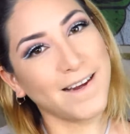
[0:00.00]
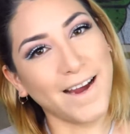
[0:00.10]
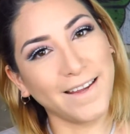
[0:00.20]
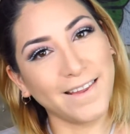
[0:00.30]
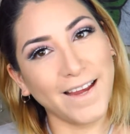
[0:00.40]

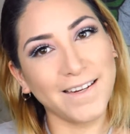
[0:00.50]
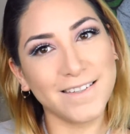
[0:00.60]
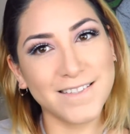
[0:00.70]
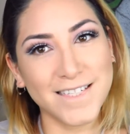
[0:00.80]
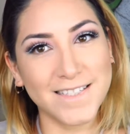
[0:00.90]

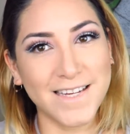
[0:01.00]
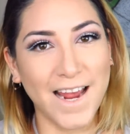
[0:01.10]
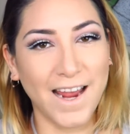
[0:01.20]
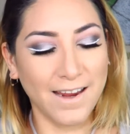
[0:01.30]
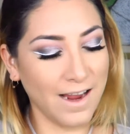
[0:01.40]
Highlight
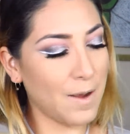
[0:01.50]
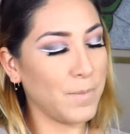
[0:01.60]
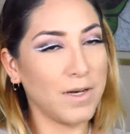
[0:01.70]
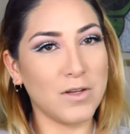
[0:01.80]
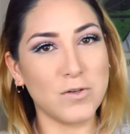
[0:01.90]
today, I'm
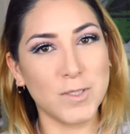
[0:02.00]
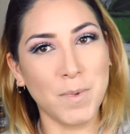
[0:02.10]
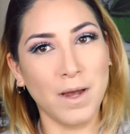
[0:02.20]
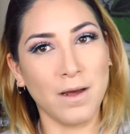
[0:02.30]
going to use my